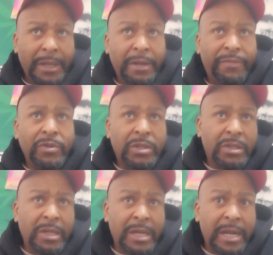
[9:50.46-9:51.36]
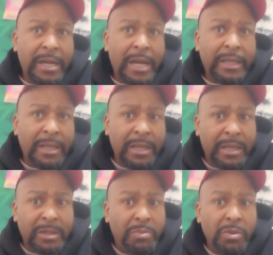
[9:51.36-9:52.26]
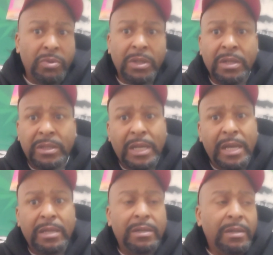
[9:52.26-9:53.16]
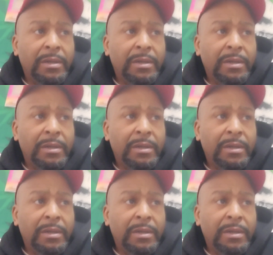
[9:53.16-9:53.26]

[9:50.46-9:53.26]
And if you just look at it, I think it's Boots and Tank.